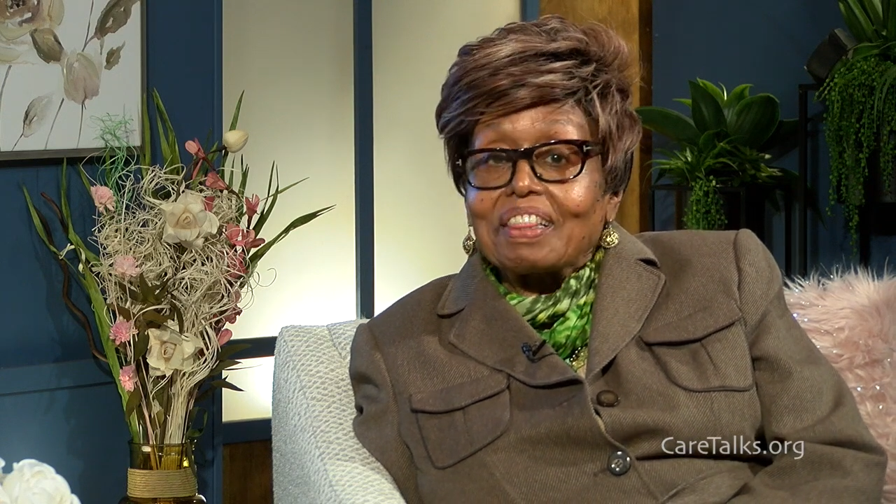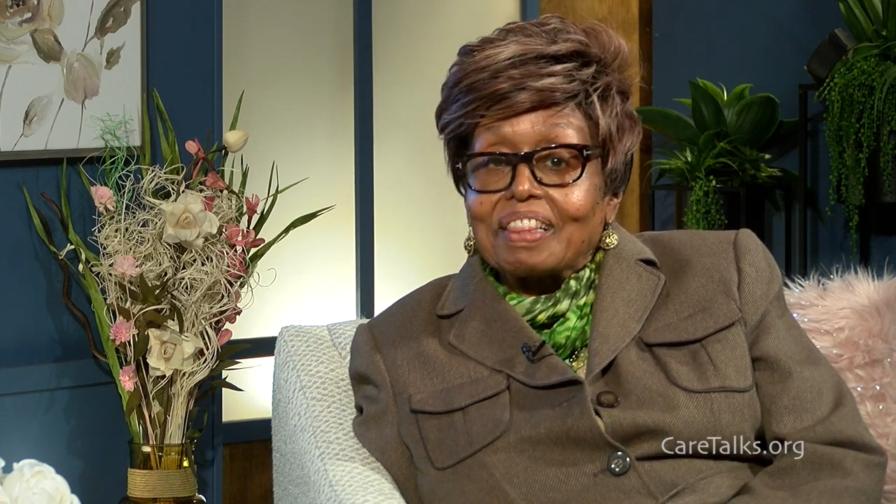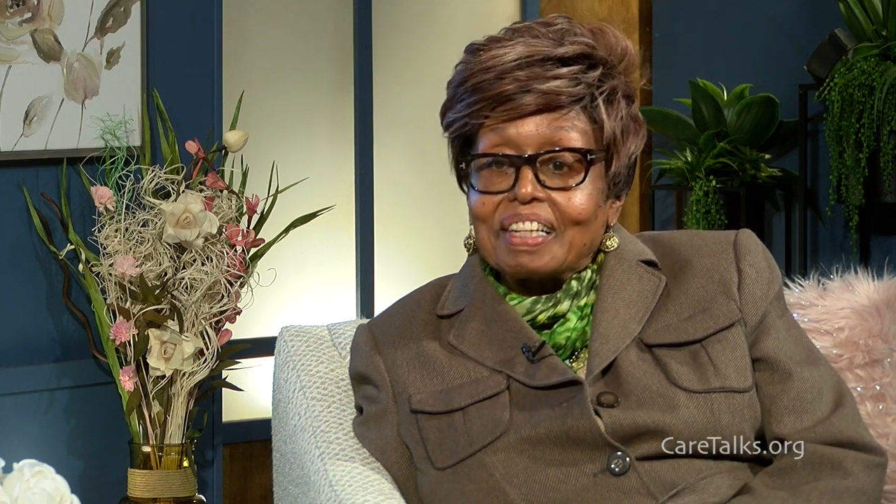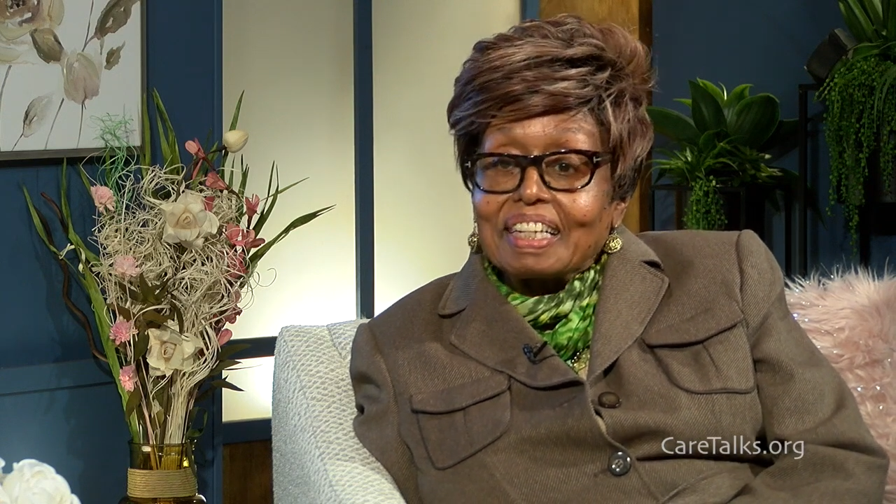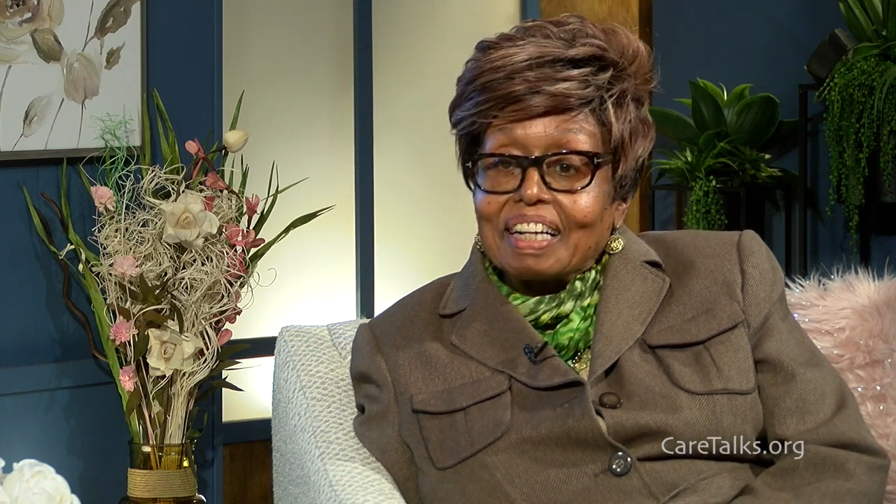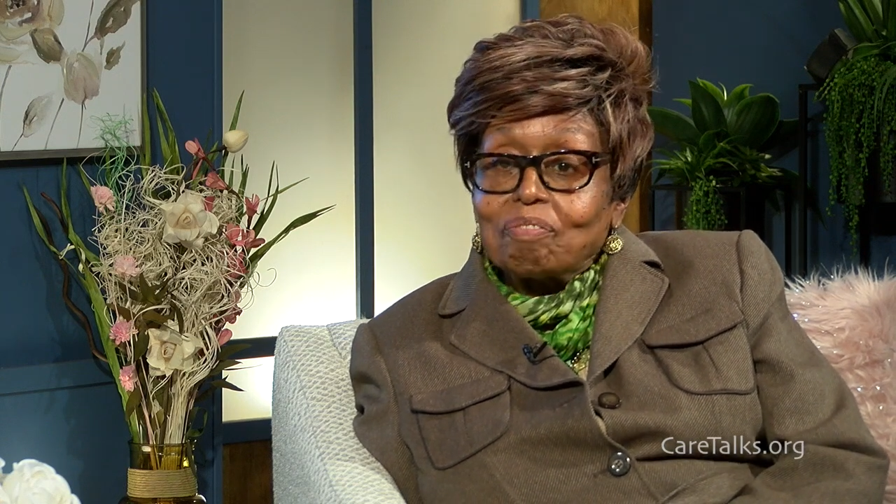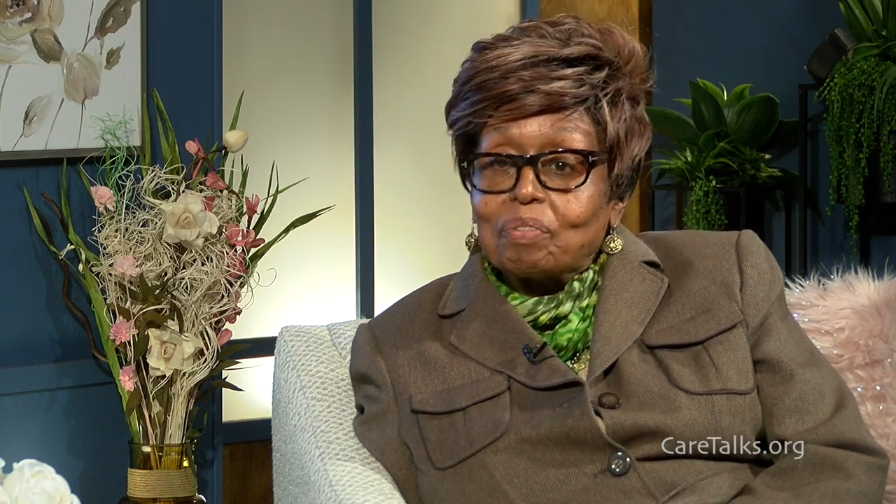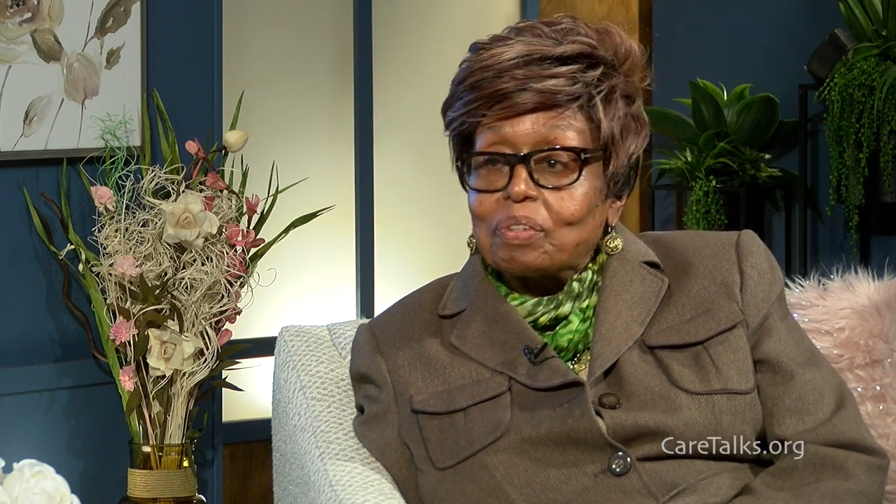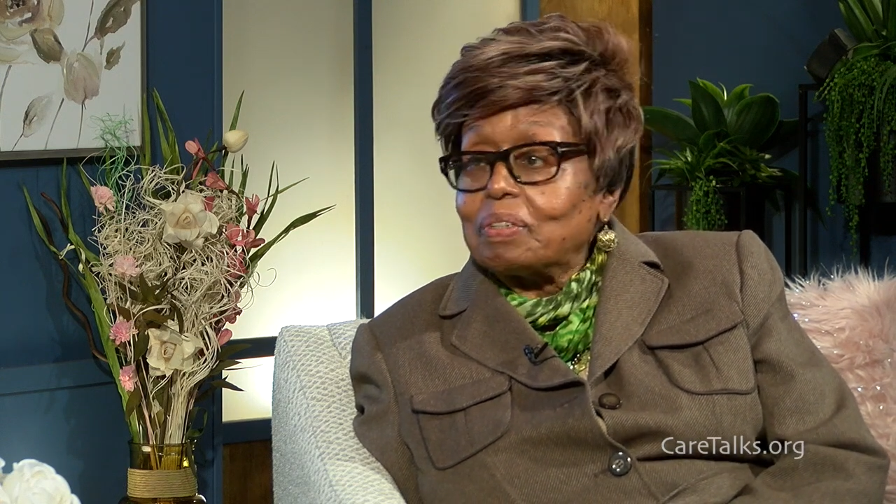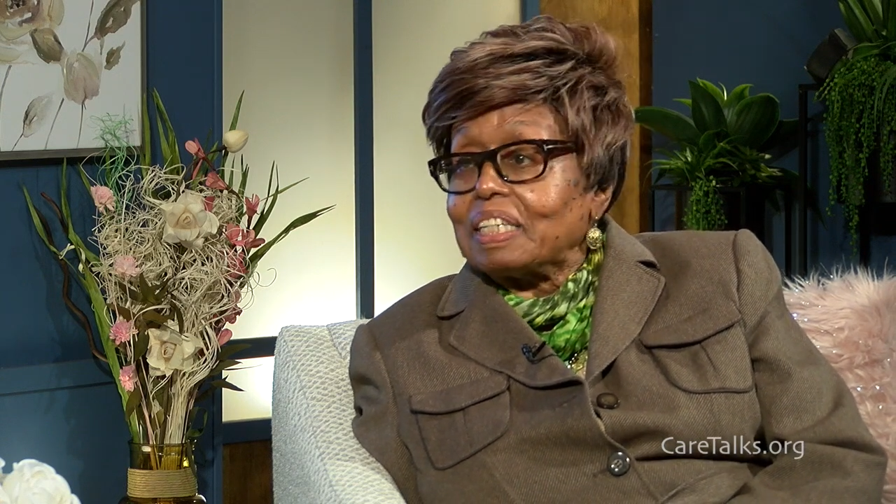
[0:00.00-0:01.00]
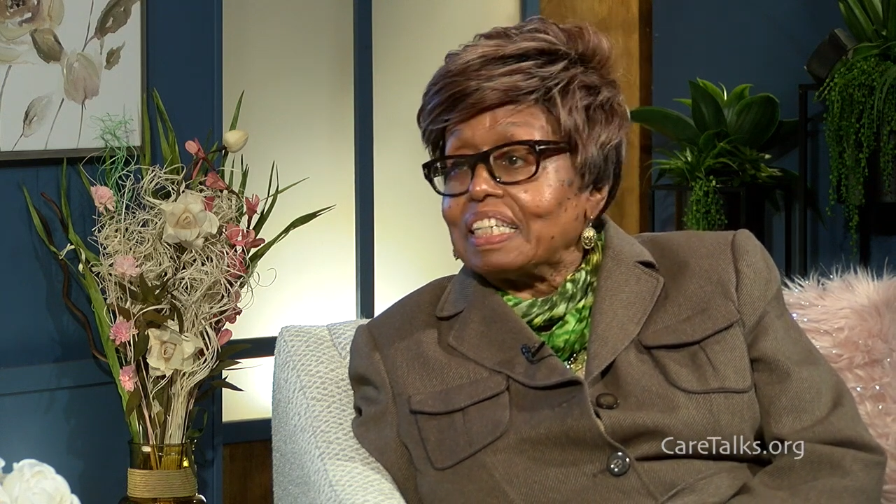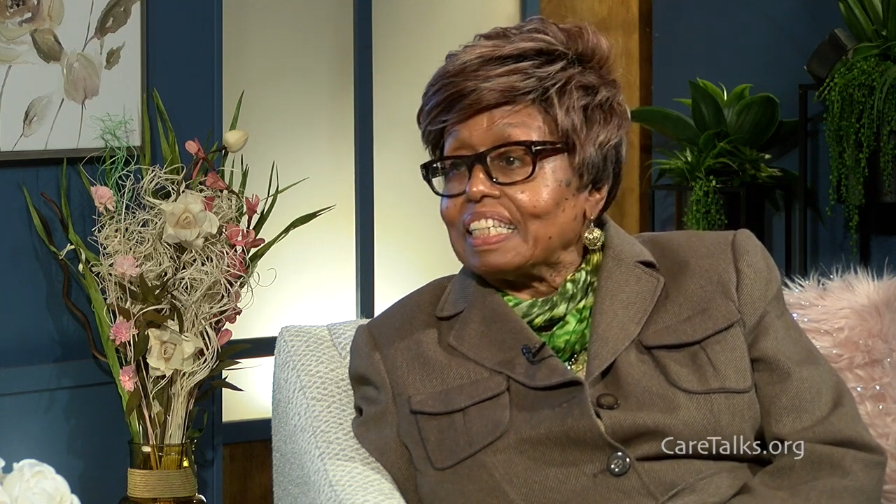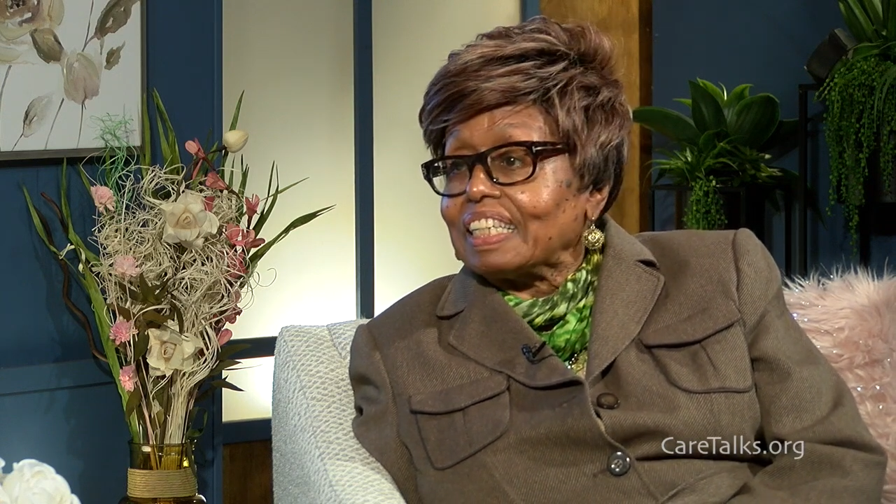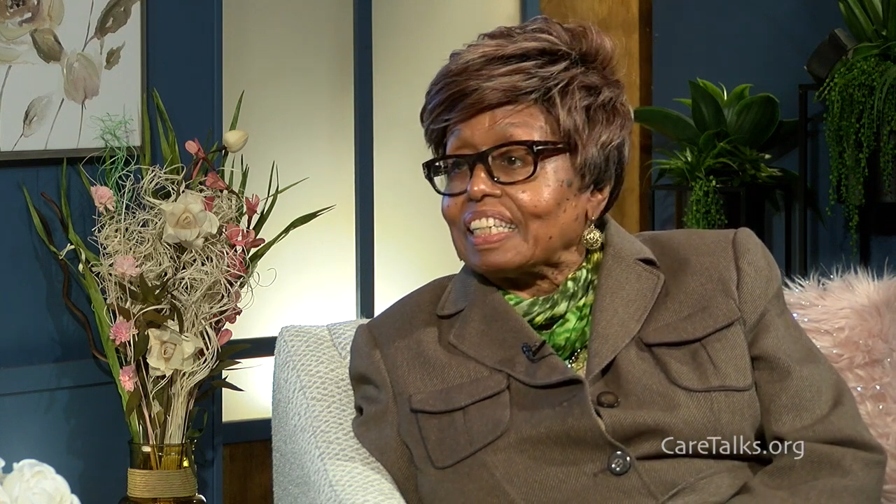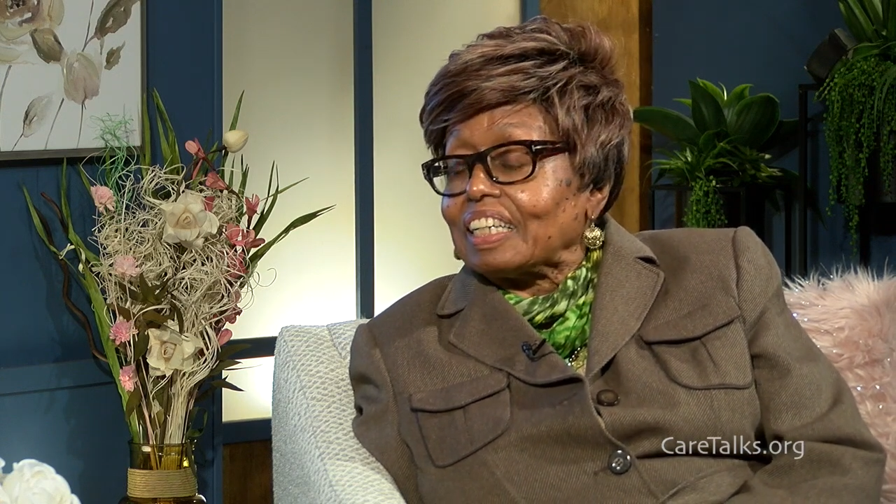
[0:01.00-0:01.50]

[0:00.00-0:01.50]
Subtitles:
think I'm doing,